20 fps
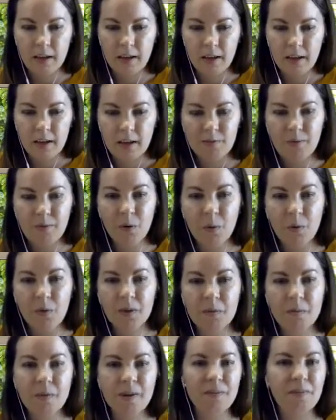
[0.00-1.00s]
if only
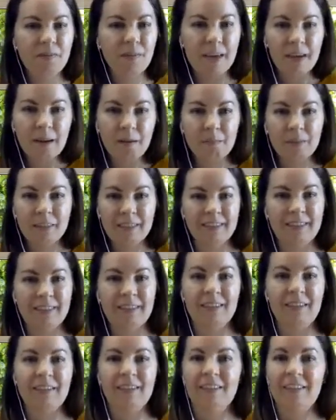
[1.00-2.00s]
my family
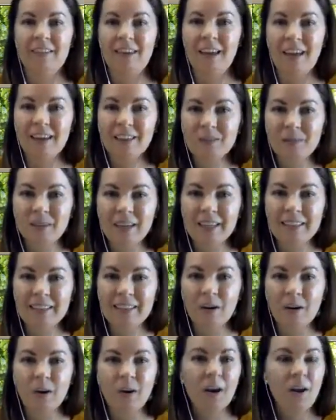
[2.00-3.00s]
did
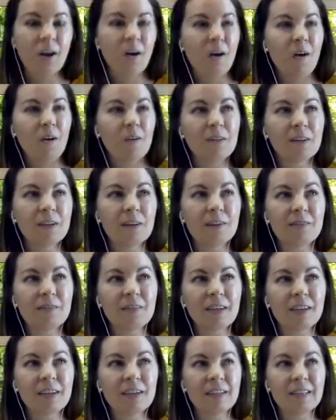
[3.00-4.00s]
XYZ, or only if
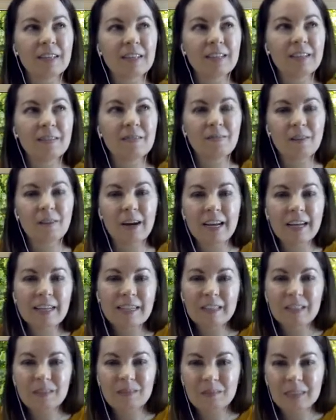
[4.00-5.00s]
they
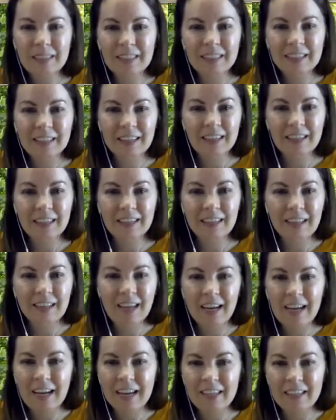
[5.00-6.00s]
raised me like
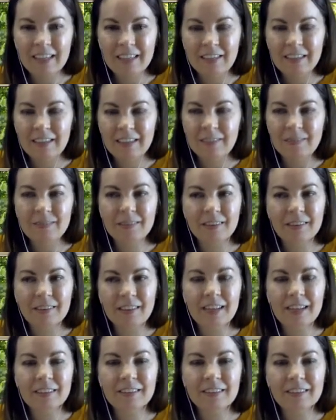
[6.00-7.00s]
that. And
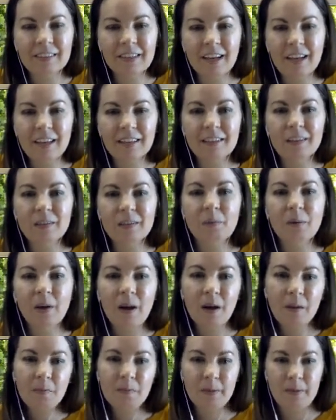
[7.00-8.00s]
that's not their
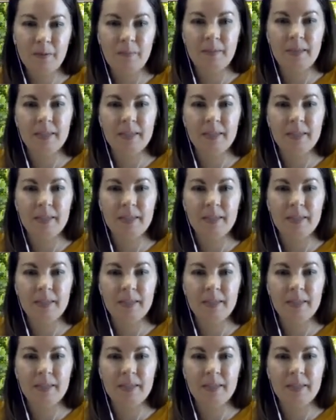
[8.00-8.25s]
problem. They